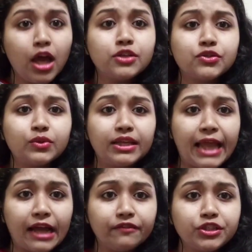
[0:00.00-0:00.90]
So, the
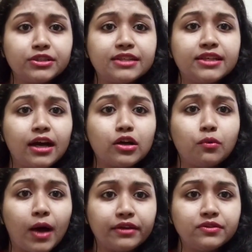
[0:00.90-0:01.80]
language that he
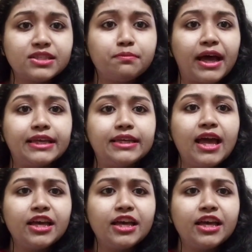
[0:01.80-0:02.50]
acquires by